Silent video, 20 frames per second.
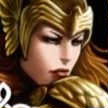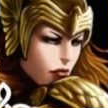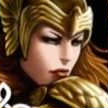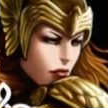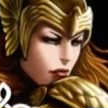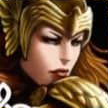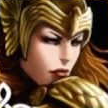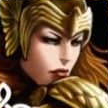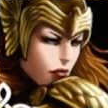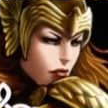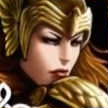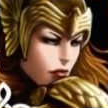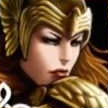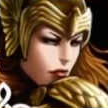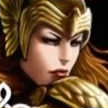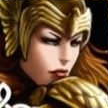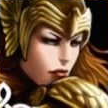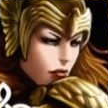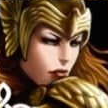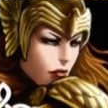
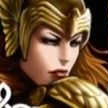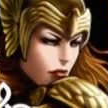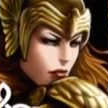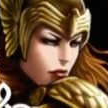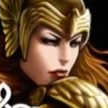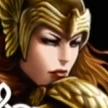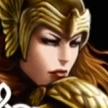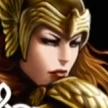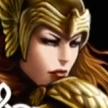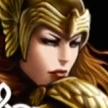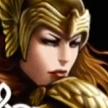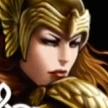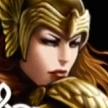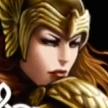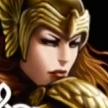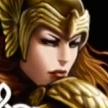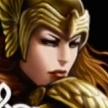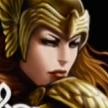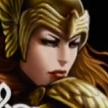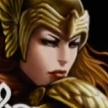
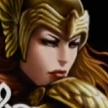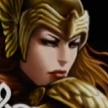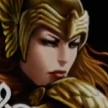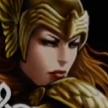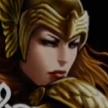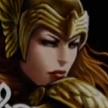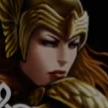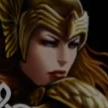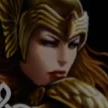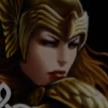[no speech]